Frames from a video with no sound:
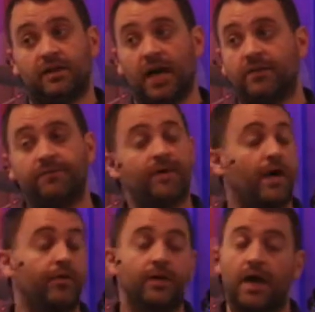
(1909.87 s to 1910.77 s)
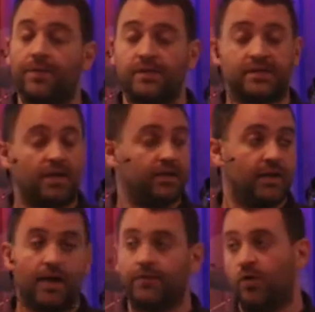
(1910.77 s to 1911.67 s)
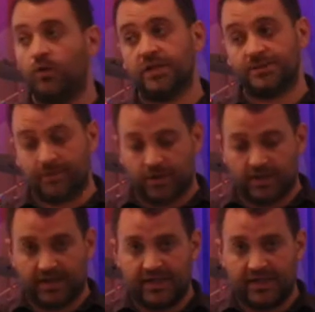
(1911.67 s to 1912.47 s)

God the Father, God the Son, God the Holy Spirit.